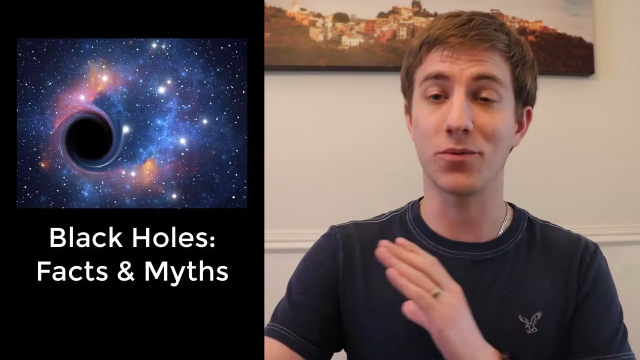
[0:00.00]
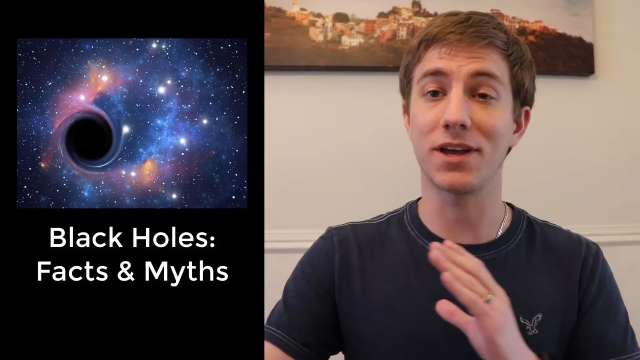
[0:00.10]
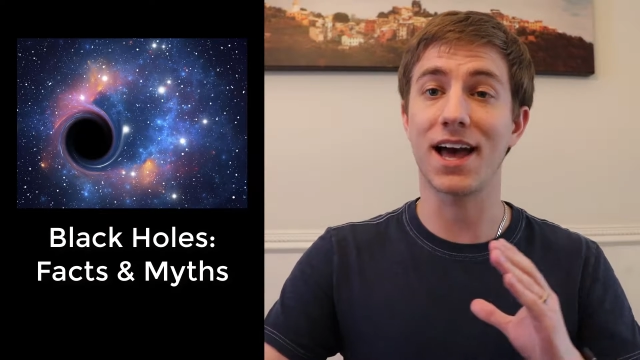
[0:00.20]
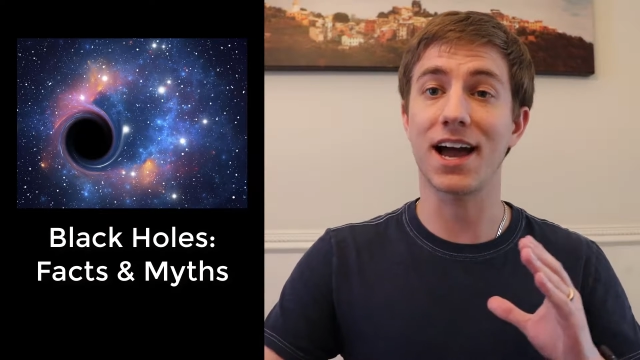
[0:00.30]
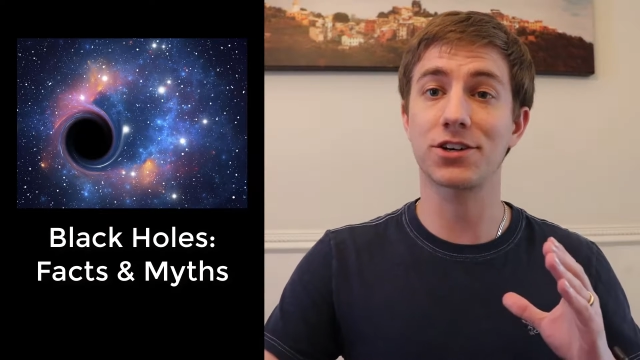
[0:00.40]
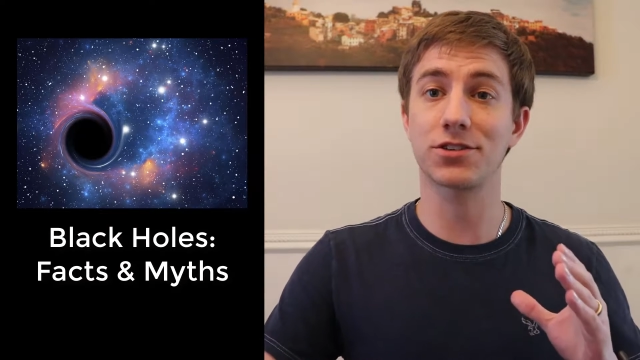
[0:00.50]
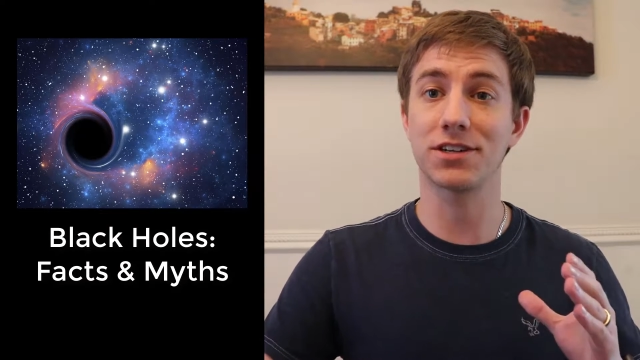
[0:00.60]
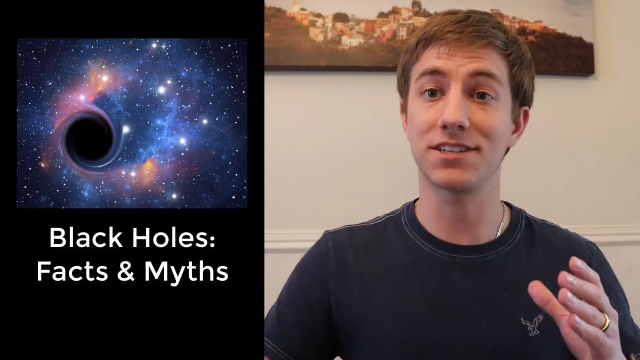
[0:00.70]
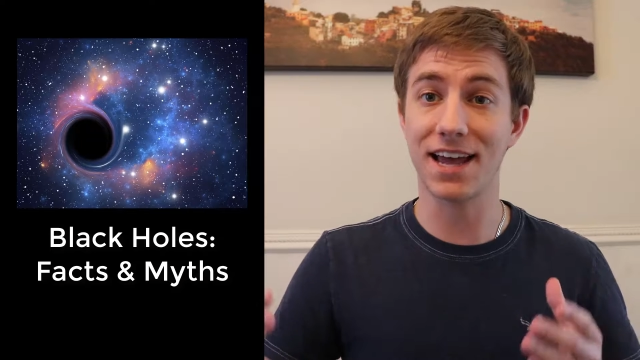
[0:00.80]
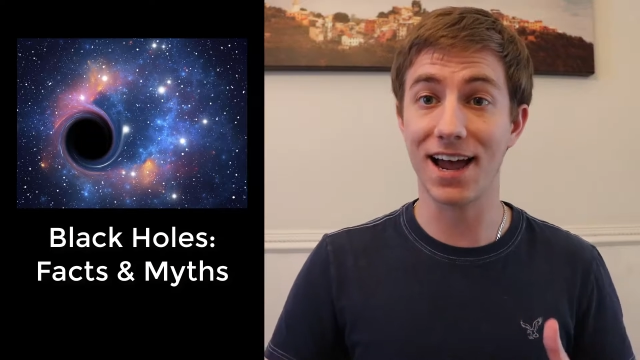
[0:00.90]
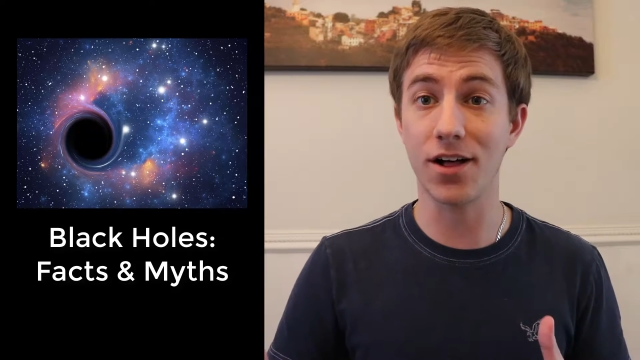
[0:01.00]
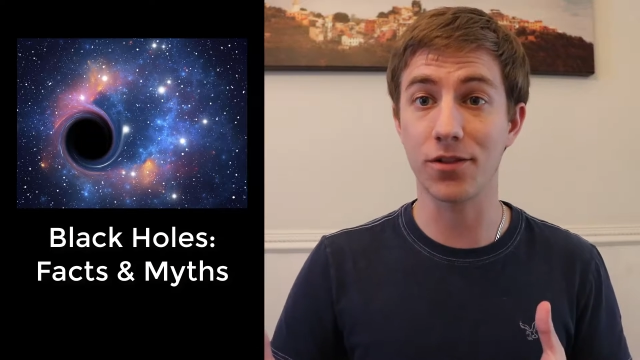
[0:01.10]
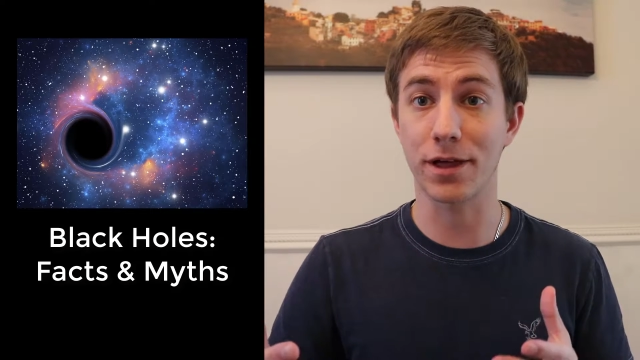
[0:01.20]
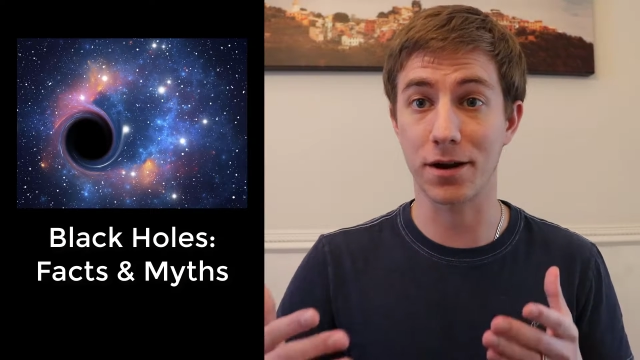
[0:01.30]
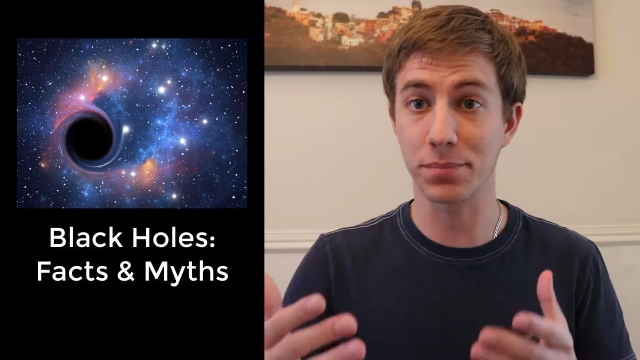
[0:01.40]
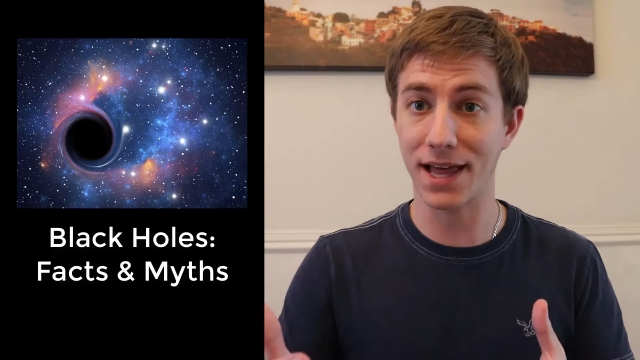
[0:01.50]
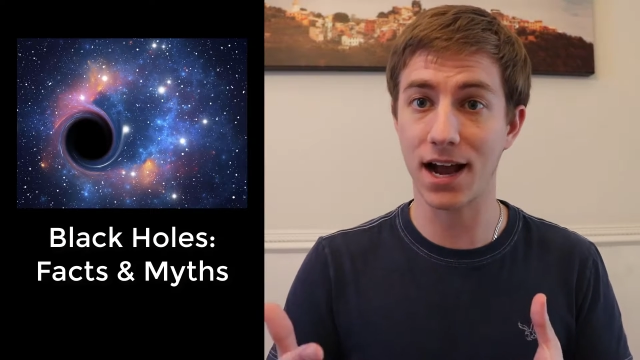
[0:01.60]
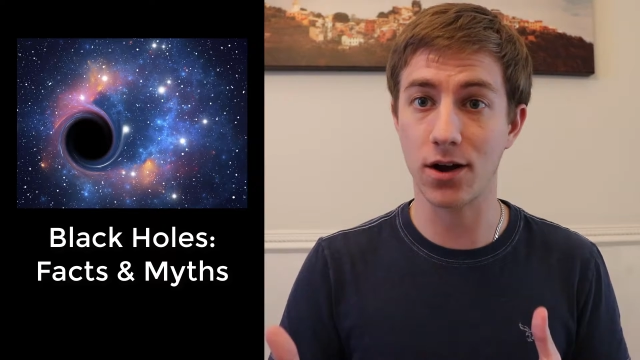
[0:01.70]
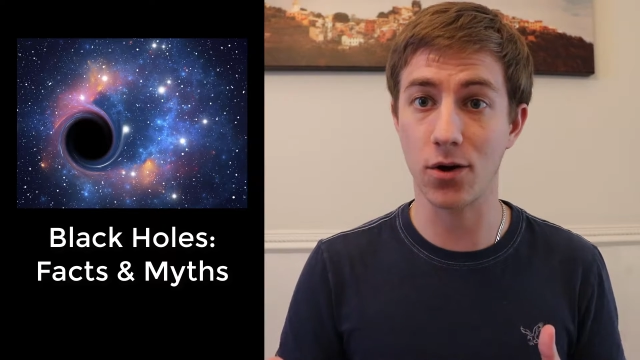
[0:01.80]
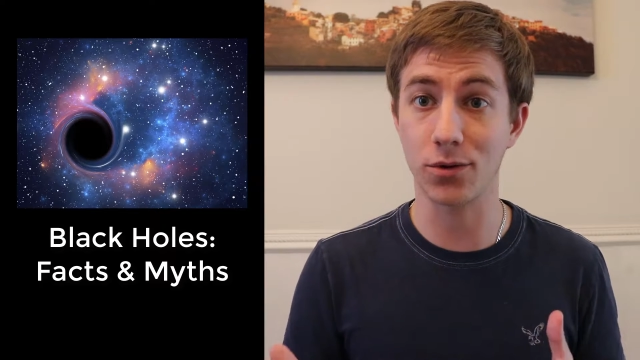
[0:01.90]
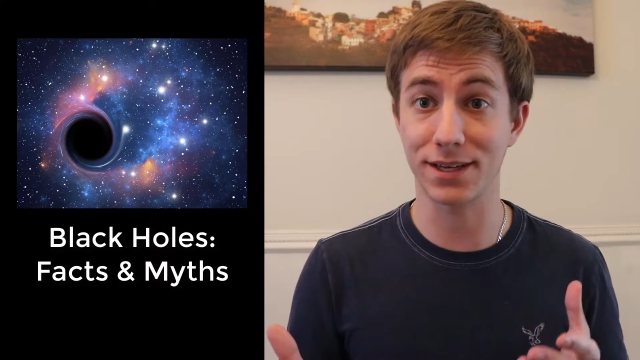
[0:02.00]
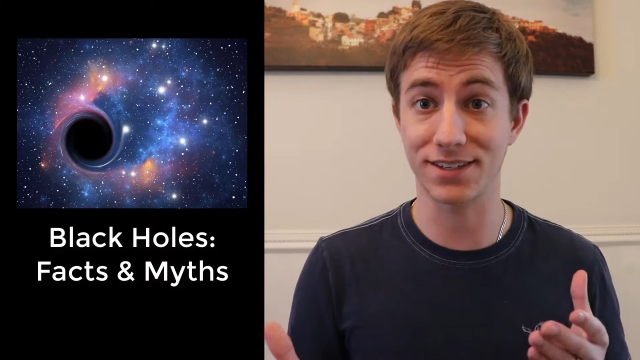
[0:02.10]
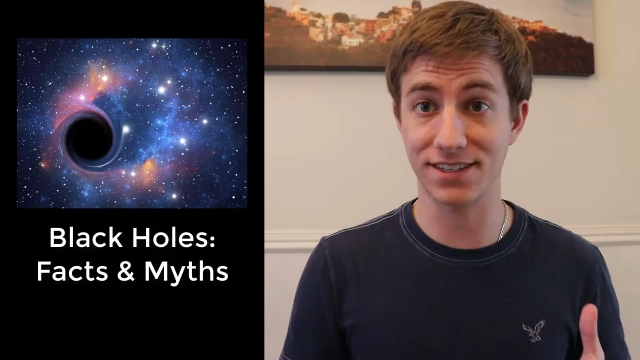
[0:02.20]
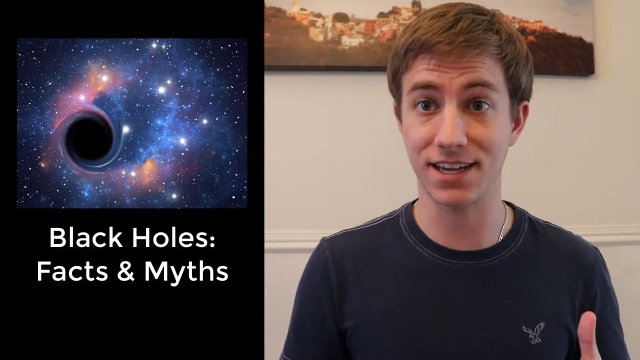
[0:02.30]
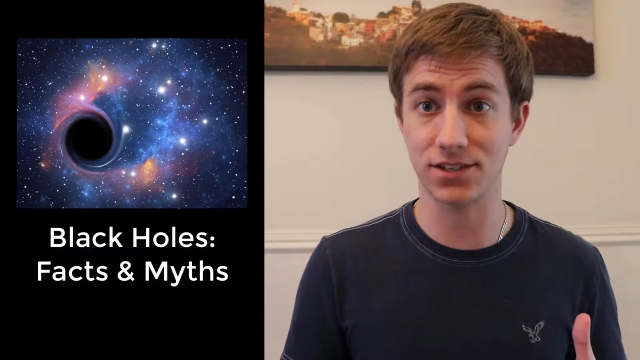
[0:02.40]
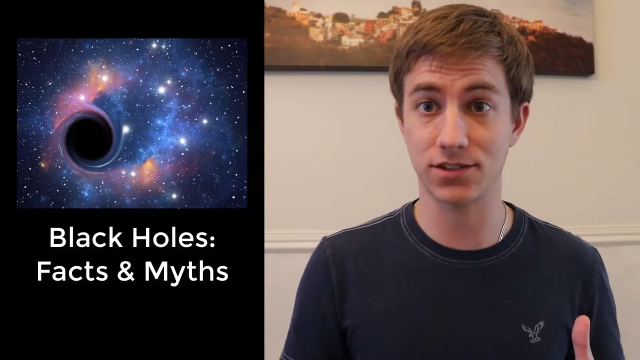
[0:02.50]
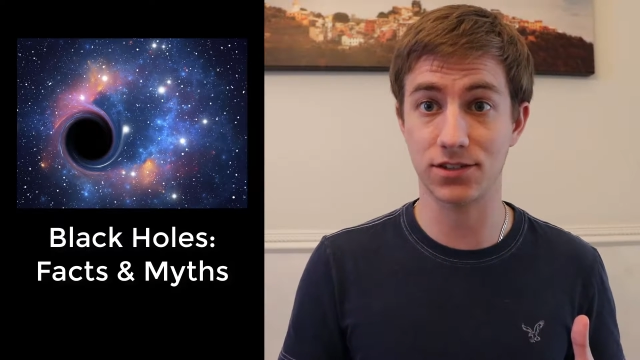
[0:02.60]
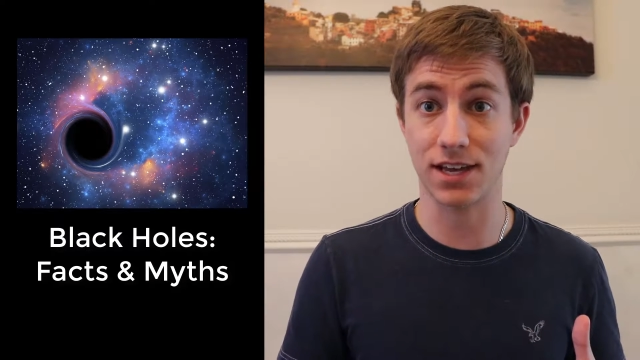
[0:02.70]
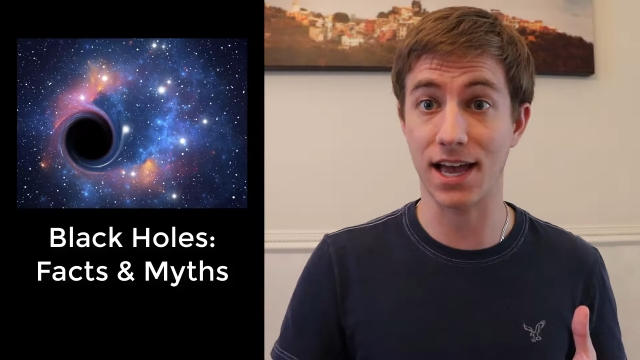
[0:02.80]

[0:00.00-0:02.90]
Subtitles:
We actually tell that a black hole exists